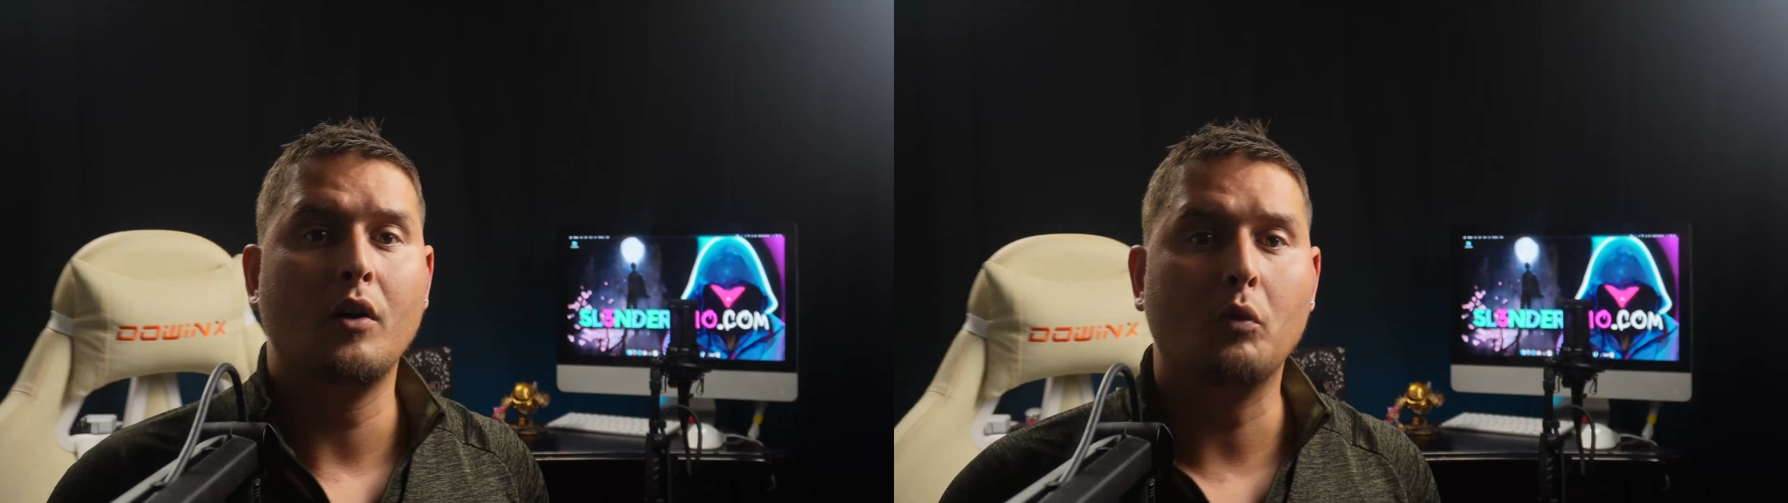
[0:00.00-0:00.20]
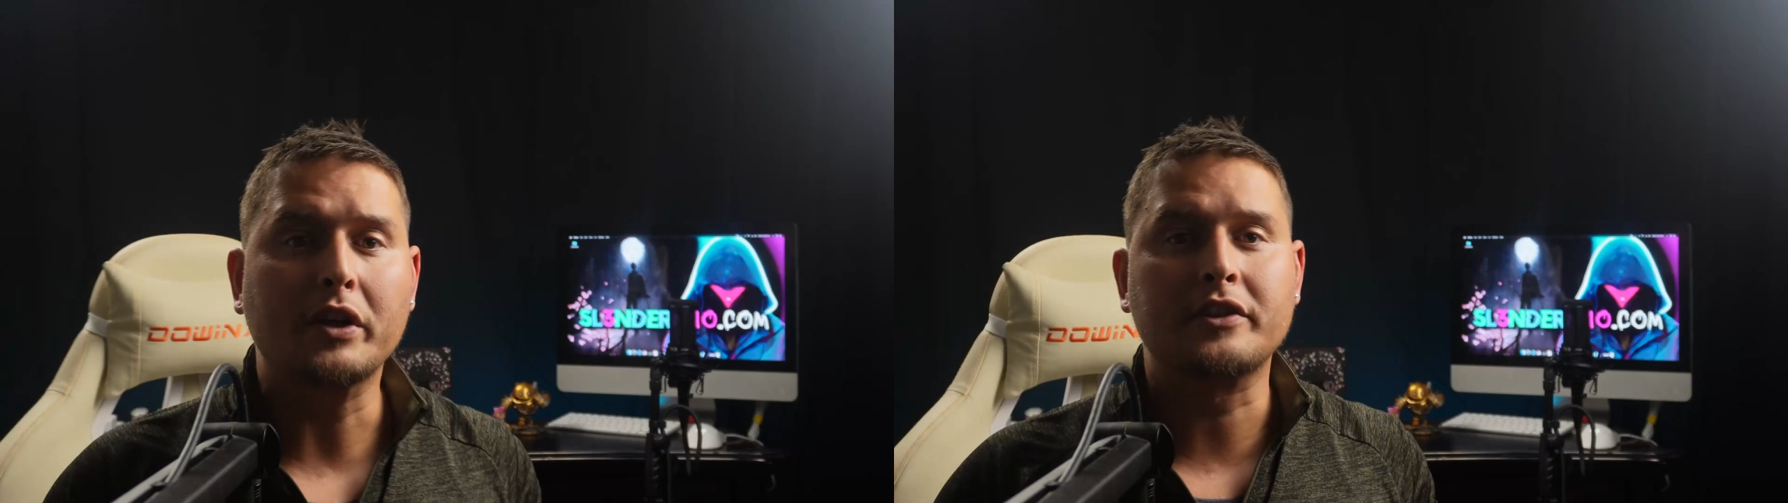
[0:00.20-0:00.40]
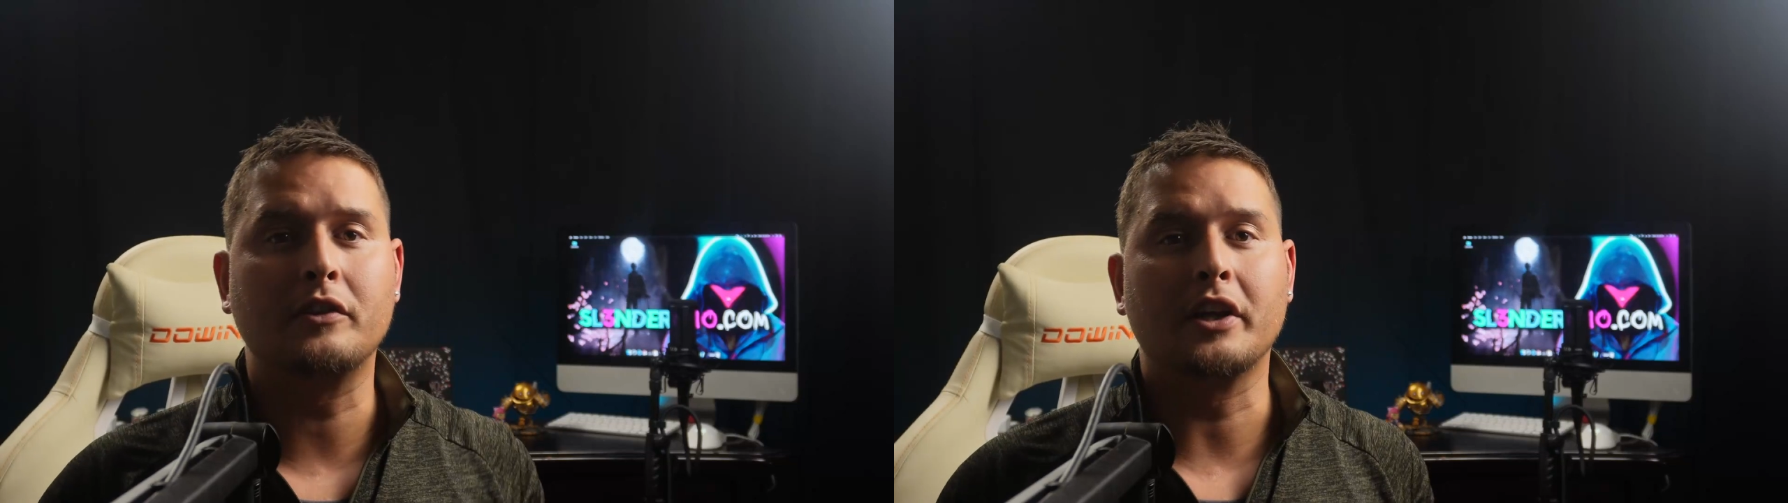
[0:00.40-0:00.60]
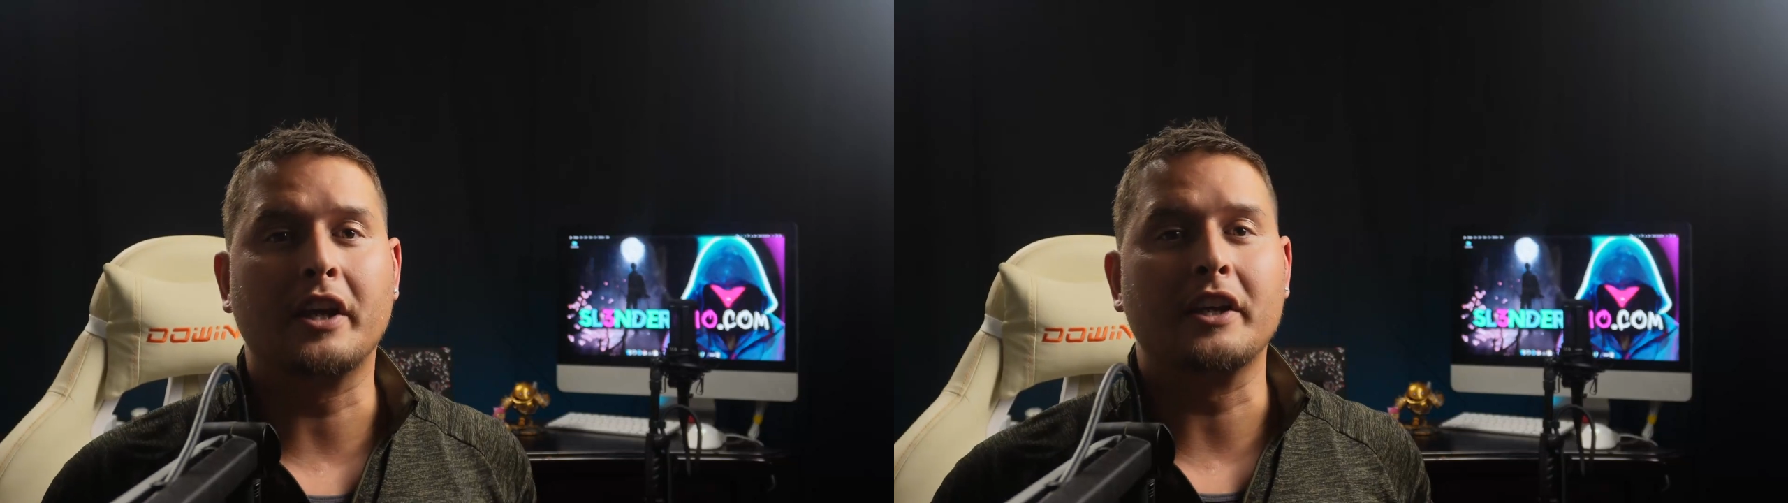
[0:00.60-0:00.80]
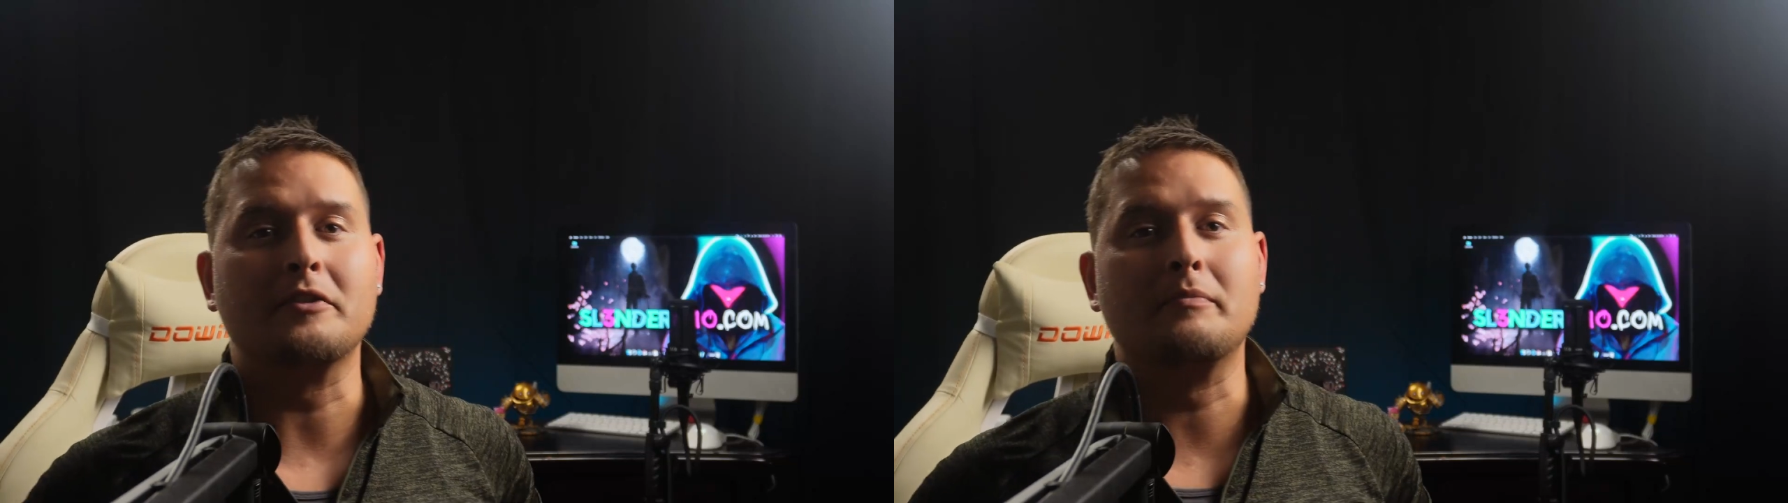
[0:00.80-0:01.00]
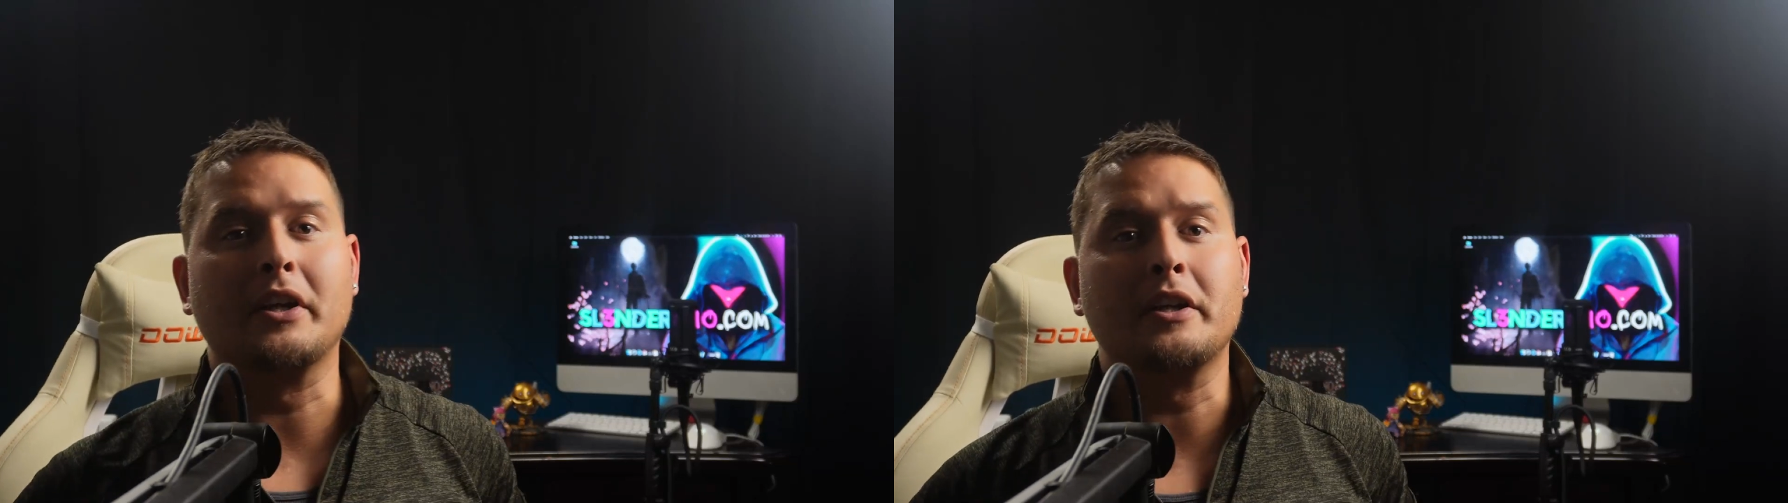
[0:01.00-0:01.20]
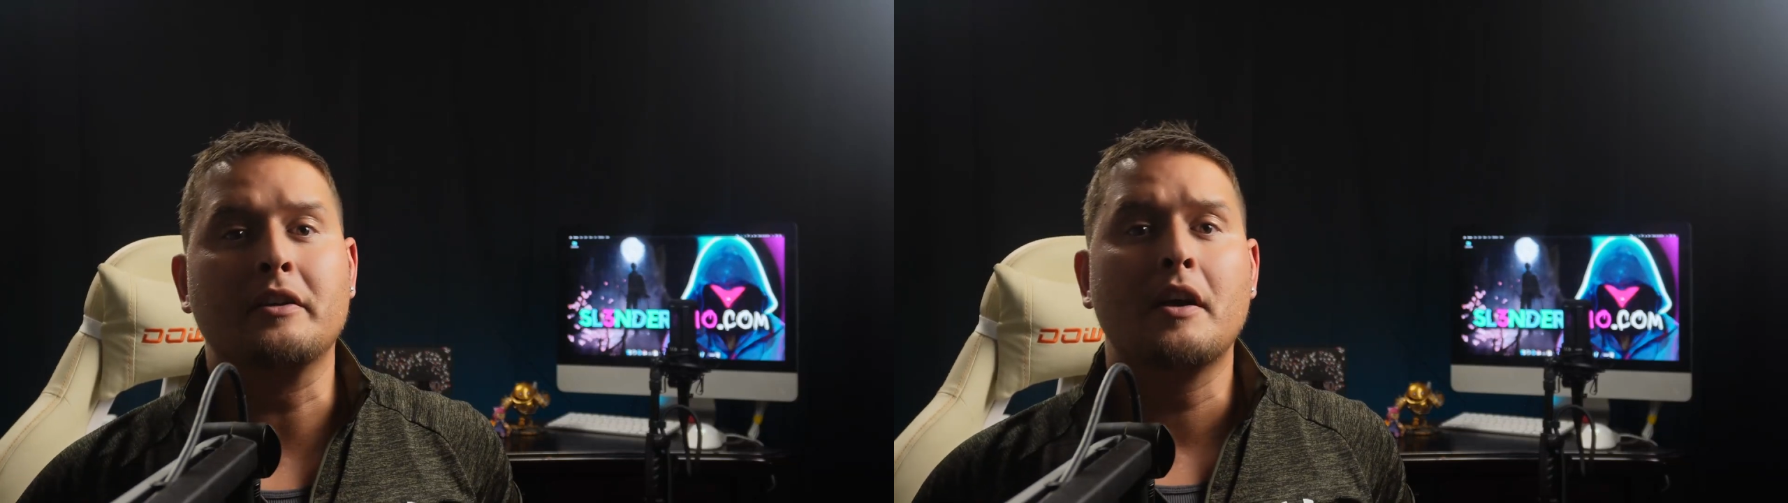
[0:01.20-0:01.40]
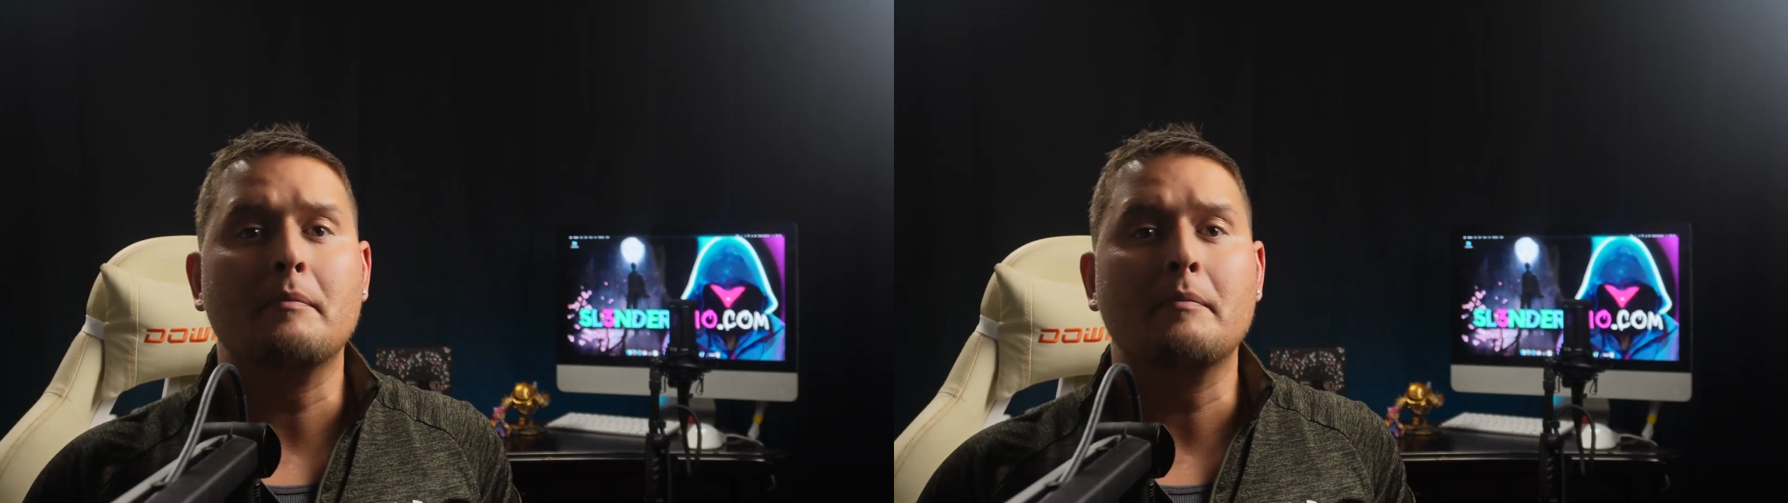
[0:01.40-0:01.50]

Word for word: What's going on everybody?